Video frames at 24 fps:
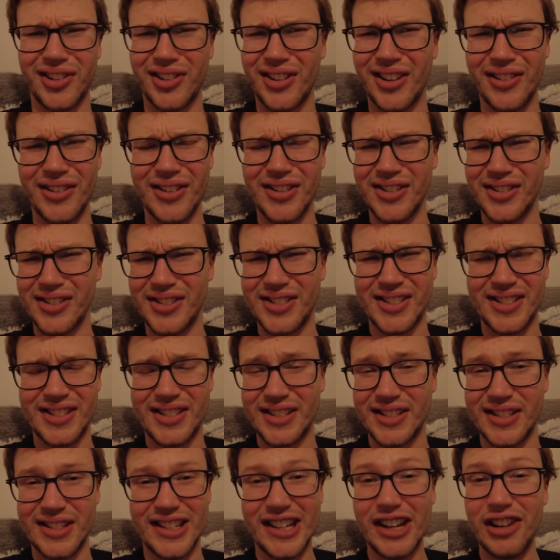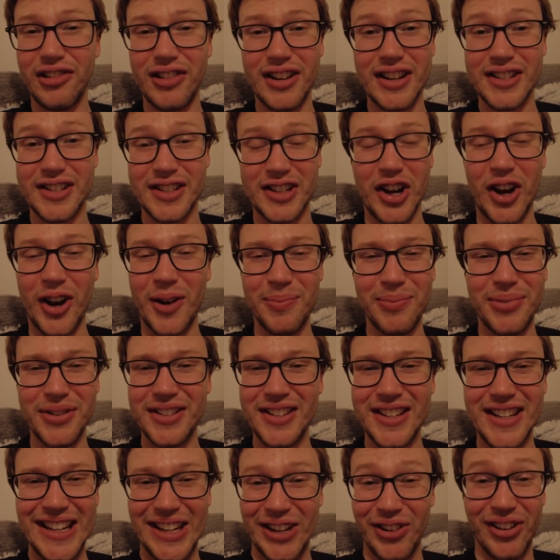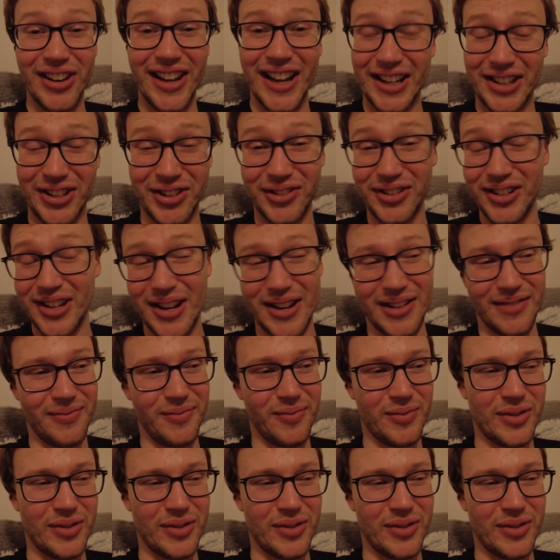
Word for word: to a serious company or like to uh,